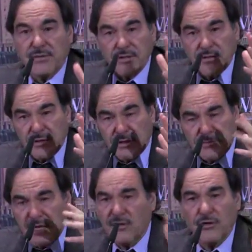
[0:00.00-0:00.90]
but there are
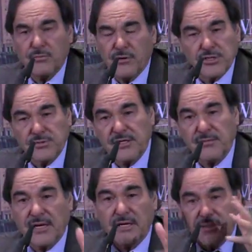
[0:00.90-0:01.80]
many good books written
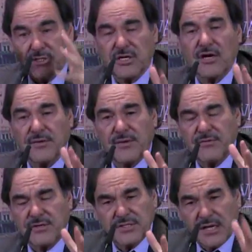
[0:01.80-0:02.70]
about it, just
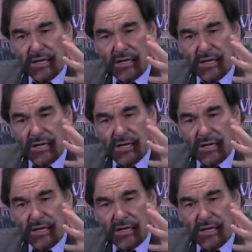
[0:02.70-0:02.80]
documentaries.